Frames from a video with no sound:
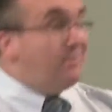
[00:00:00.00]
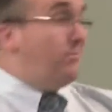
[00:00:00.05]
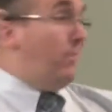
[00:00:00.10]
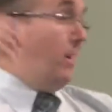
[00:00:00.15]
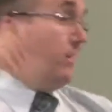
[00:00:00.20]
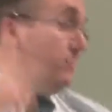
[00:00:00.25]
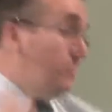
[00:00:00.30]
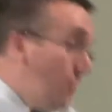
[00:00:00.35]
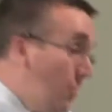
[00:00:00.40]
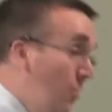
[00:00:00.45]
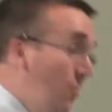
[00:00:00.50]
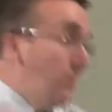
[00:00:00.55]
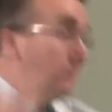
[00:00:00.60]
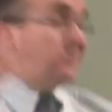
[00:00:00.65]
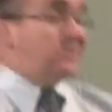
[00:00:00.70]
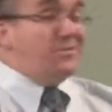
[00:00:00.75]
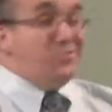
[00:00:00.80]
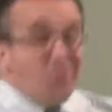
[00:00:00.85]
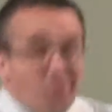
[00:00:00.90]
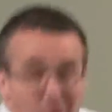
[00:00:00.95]
and my no
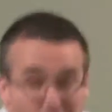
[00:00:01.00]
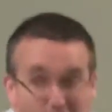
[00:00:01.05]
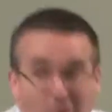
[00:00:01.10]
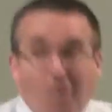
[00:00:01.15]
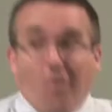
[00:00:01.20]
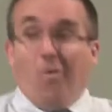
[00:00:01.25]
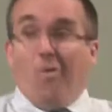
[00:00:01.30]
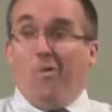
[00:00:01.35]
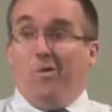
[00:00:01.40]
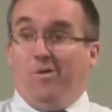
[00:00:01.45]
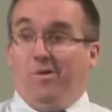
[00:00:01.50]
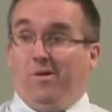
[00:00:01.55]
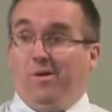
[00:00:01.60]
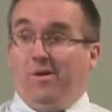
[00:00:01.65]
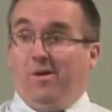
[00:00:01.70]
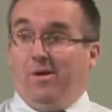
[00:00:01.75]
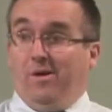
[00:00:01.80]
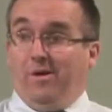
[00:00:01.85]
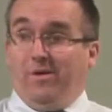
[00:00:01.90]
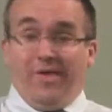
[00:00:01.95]
is no.
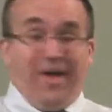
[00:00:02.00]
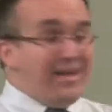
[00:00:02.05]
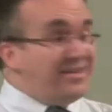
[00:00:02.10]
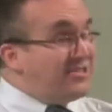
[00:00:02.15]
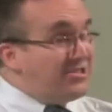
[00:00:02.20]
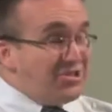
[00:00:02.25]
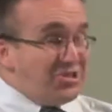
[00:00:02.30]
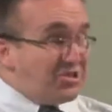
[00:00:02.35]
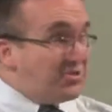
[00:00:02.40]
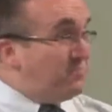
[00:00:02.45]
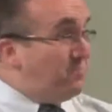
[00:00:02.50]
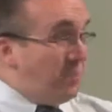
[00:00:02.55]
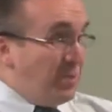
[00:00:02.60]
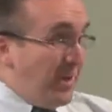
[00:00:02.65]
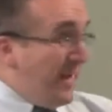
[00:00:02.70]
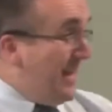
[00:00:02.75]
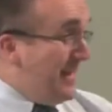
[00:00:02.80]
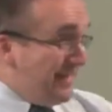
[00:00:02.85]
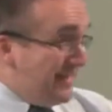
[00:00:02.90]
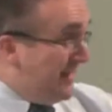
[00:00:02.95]
That's just
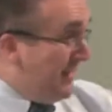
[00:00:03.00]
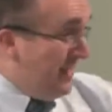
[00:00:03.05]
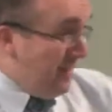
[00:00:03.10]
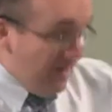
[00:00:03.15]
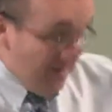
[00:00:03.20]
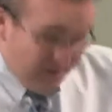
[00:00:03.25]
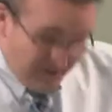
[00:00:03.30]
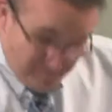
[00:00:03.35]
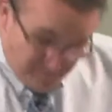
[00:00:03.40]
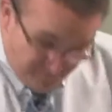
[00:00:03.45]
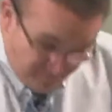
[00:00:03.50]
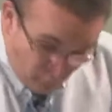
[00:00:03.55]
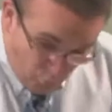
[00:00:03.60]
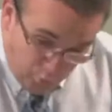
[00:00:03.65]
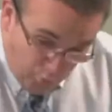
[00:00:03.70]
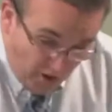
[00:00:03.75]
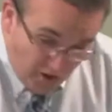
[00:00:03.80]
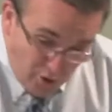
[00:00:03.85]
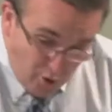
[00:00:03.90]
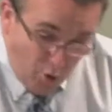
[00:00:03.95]
plain
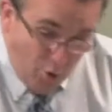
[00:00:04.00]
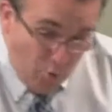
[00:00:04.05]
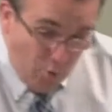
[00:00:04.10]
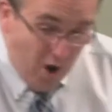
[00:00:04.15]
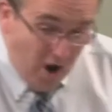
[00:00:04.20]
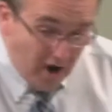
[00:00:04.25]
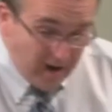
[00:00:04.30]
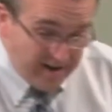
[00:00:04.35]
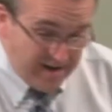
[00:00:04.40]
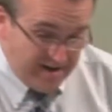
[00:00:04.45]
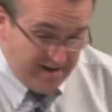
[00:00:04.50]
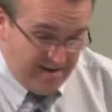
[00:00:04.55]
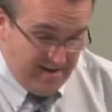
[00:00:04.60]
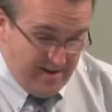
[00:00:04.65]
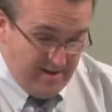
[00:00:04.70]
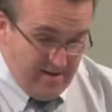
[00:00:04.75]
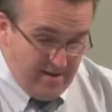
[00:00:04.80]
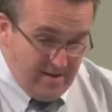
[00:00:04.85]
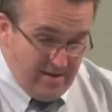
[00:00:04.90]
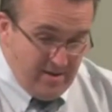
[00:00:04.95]
101.
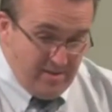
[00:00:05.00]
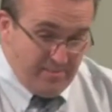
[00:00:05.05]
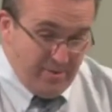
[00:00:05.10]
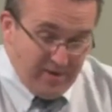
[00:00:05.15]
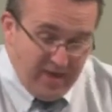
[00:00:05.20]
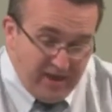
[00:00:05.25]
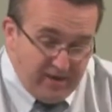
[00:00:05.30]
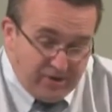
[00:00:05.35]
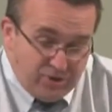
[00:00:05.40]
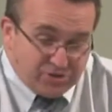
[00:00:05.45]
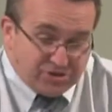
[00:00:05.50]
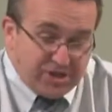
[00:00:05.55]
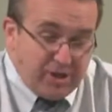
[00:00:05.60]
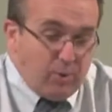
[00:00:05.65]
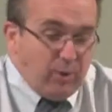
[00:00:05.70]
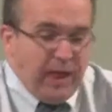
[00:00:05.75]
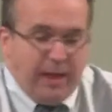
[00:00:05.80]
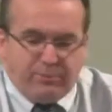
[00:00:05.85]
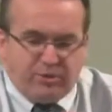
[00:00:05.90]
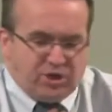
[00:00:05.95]
But you say,
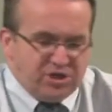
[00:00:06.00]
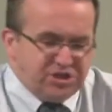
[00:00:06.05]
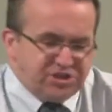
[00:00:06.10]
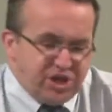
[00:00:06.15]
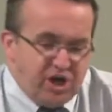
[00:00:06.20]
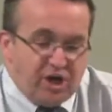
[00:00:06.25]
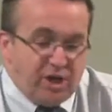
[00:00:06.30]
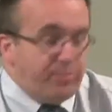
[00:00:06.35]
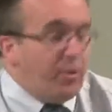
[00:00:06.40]
well, I'm concerned